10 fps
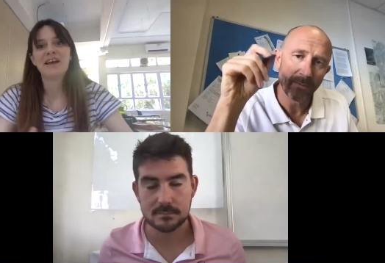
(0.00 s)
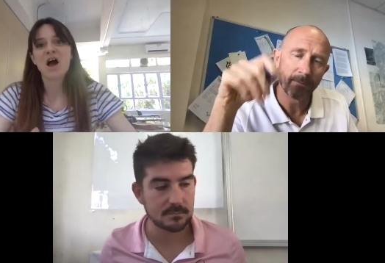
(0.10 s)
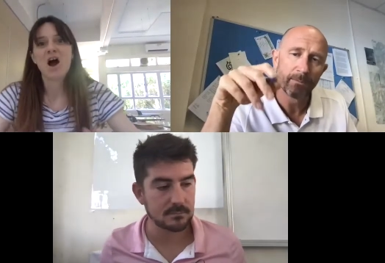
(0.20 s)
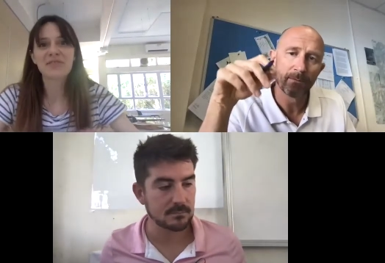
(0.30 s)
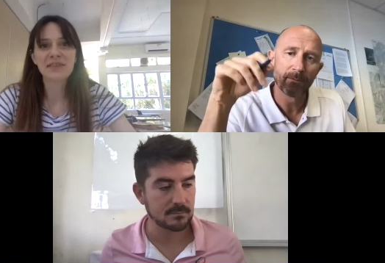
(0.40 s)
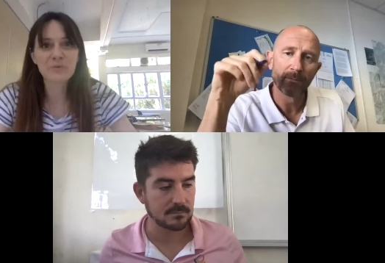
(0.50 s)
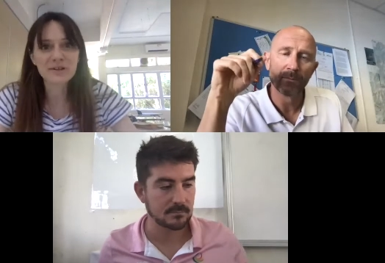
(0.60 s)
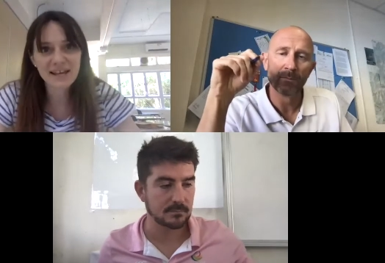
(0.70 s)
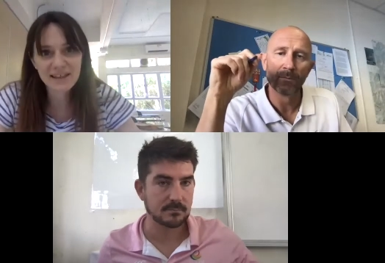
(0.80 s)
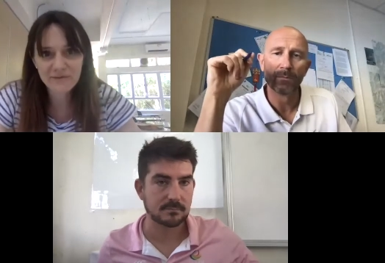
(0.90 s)
Speaker 1: I think we
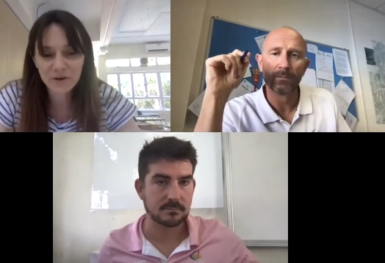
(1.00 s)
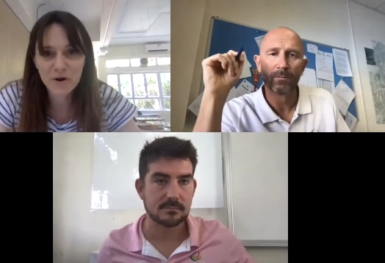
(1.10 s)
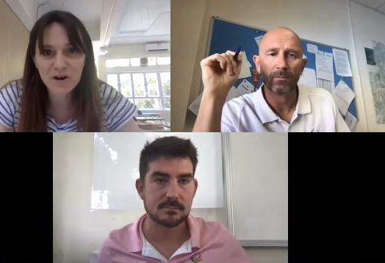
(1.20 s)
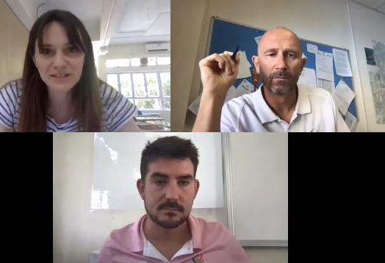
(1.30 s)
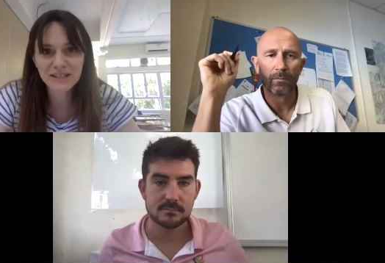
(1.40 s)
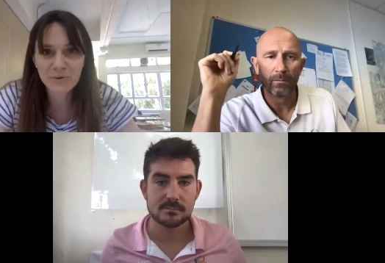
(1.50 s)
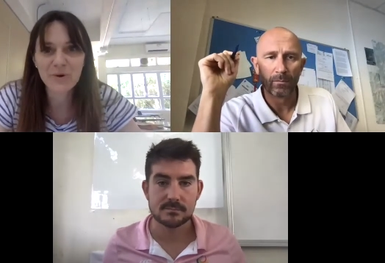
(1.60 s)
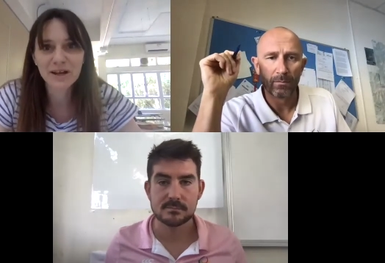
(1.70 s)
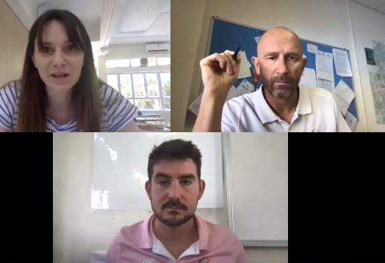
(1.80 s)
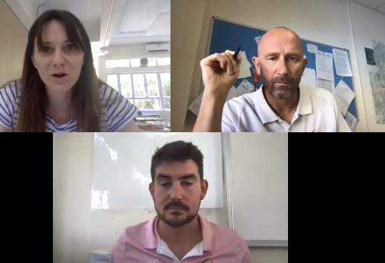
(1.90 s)
take that for granted
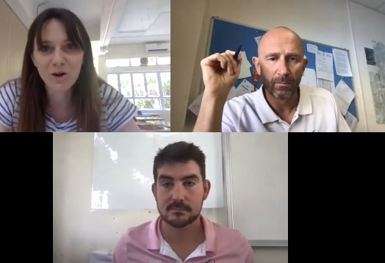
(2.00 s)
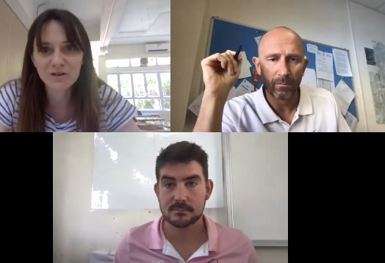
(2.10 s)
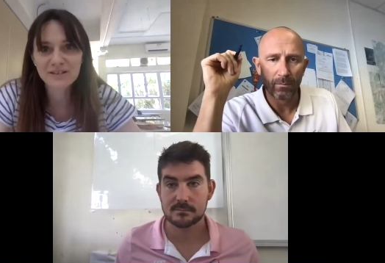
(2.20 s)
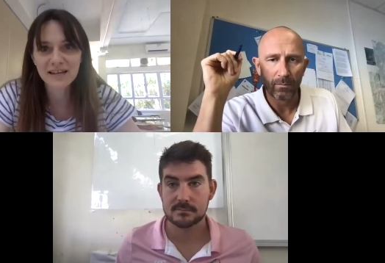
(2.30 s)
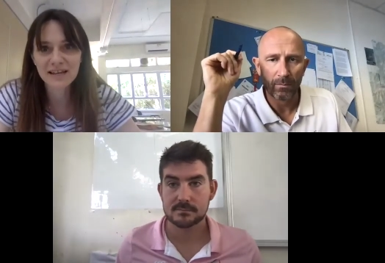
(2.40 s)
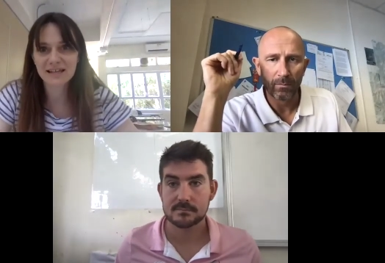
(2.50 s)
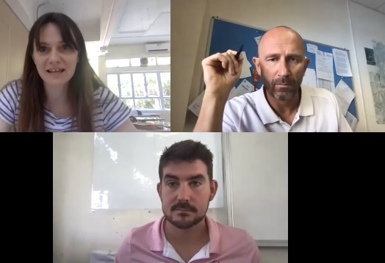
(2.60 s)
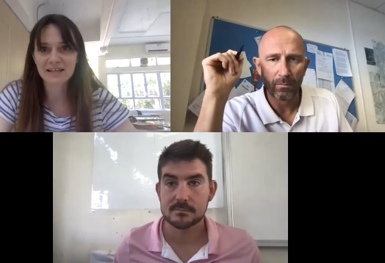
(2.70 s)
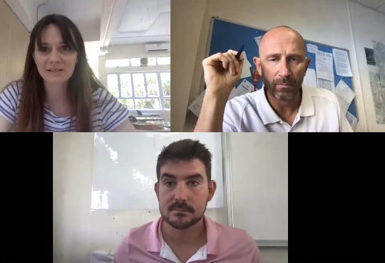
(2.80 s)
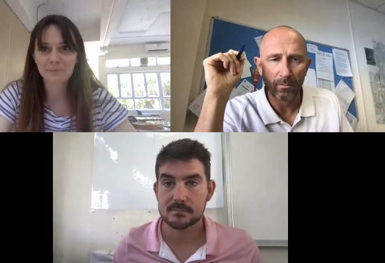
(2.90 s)
quite a lot as
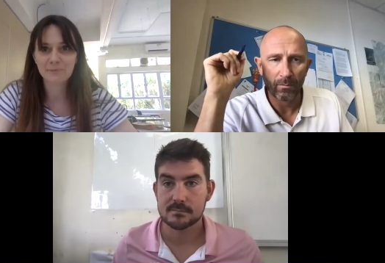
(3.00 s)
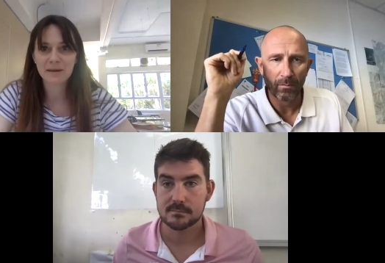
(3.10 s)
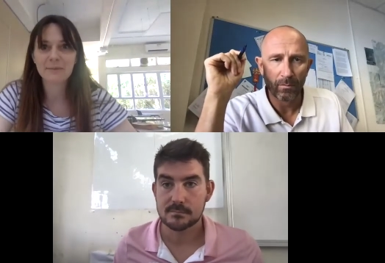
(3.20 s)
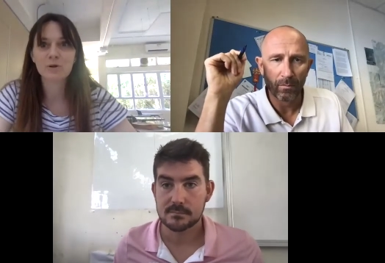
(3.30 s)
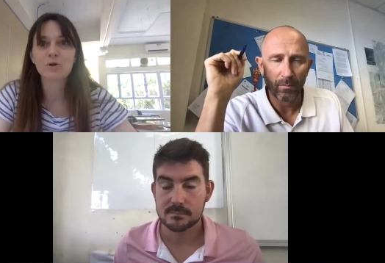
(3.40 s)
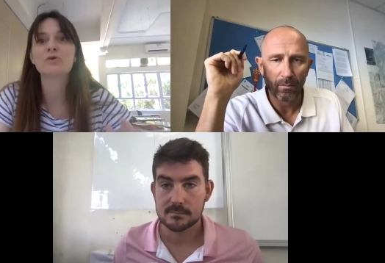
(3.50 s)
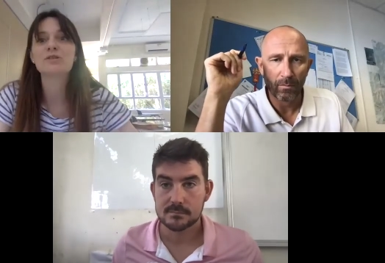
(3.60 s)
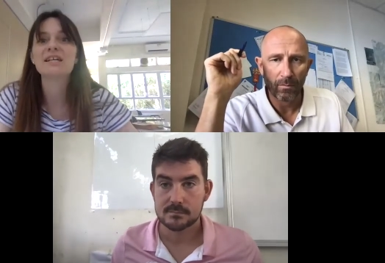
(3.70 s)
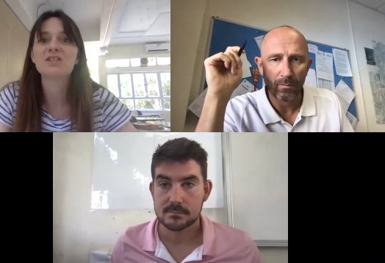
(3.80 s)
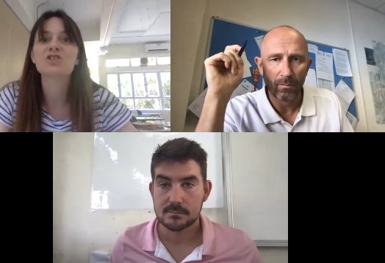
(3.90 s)
as people who
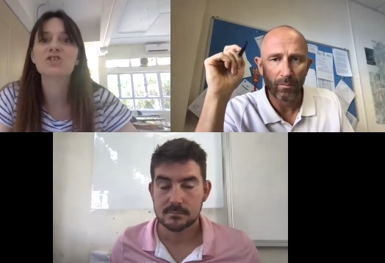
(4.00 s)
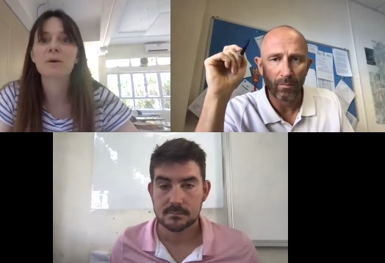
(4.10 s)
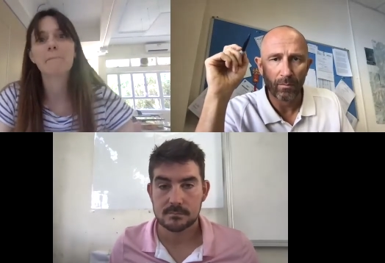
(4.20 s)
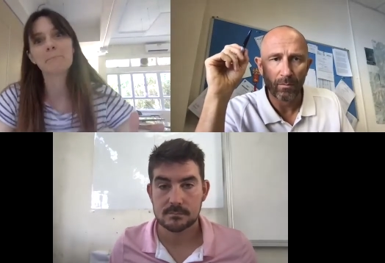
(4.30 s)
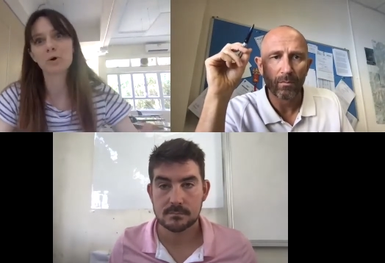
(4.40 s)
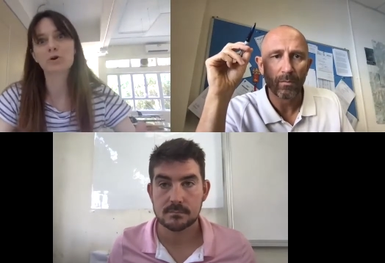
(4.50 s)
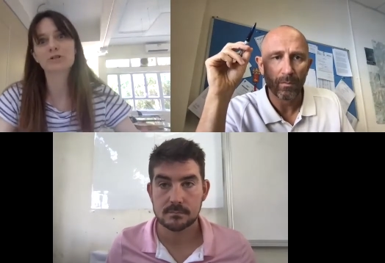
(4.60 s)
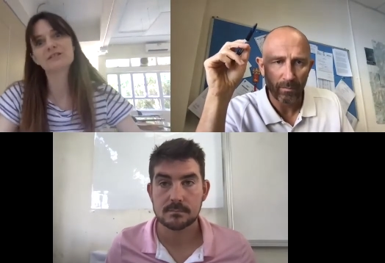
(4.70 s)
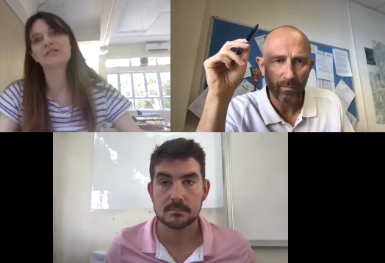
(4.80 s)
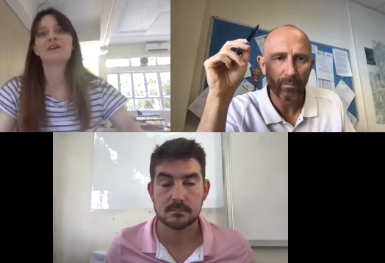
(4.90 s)
teach
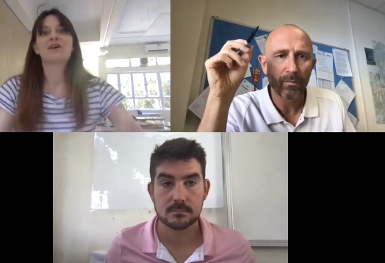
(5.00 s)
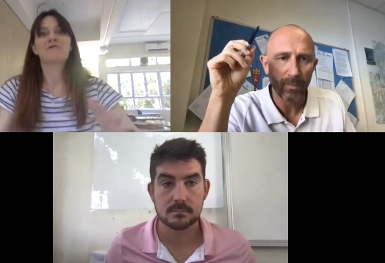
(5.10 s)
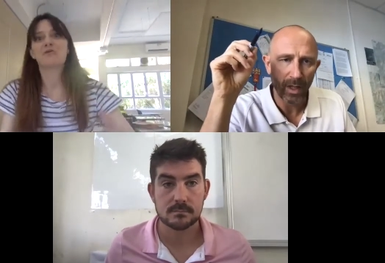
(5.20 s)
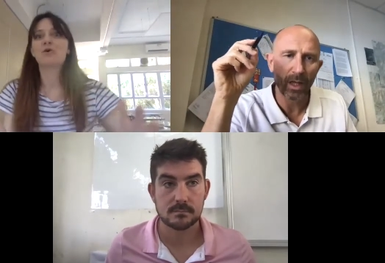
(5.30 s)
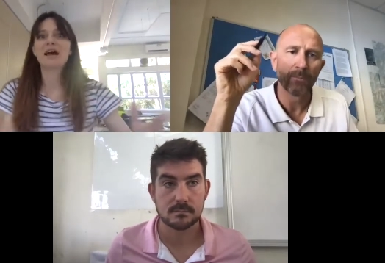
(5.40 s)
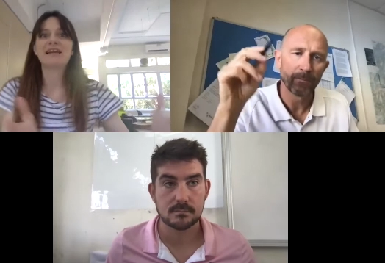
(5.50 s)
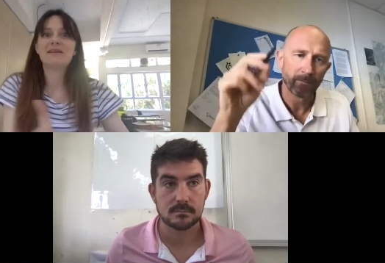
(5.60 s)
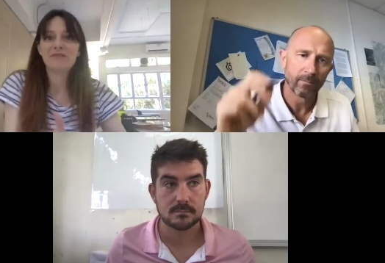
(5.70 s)
books. yeah.